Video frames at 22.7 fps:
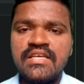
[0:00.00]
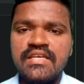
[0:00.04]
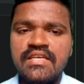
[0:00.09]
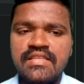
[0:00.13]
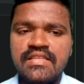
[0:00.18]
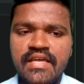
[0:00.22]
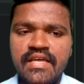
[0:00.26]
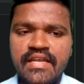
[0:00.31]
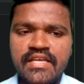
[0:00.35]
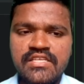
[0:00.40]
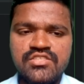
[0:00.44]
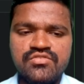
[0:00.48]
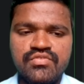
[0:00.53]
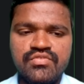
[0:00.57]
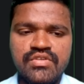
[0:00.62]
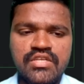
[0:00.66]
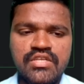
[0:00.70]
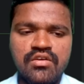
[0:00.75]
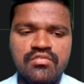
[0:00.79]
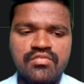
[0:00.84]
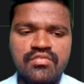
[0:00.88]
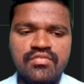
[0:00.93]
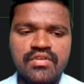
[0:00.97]
In the next
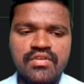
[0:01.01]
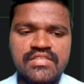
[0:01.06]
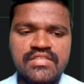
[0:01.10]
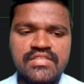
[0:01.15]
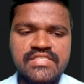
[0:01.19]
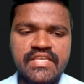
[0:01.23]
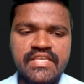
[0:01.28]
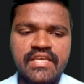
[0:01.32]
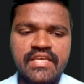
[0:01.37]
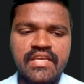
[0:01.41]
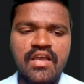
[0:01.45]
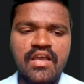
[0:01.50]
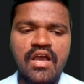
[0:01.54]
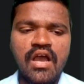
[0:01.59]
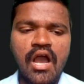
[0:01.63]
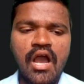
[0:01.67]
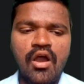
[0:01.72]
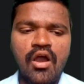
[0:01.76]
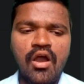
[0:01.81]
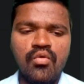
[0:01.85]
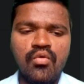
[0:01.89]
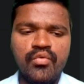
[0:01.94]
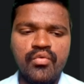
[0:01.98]
video, we will see
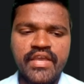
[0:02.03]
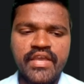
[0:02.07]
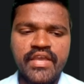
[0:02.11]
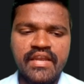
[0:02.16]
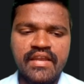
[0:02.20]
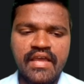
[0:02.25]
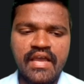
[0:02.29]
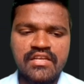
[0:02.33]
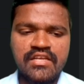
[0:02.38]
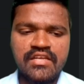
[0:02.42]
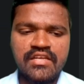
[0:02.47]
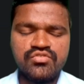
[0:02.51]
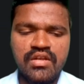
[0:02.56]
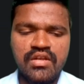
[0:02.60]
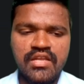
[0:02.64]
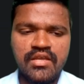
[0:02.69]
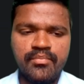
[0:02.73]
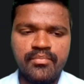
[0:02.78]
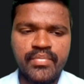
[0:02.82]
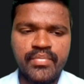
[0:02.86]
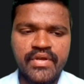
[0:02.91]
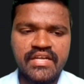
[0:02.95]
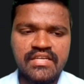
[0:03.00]
how we can
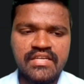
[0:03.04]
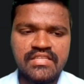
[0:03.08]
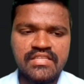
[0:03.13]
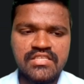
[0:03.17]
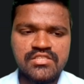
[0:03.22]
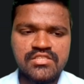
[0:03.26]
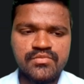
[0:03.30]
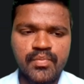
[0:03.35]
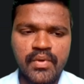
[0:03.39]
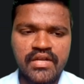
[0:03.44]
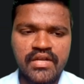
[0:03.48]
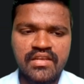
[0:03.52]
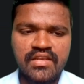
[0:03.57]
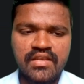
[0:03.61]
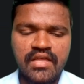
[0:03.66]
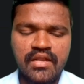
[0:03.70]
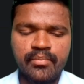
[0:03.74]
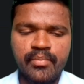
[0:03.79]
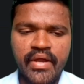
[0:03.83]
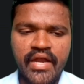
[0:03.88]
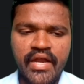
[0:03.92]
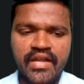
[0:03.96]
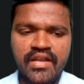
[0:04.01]
actually print this
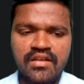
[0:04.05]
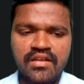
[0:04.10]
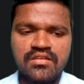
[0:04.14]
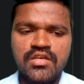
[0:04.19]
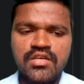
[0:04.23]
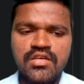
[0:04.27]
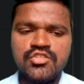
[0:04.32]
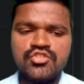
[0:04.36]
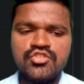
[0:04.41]
particular pattern.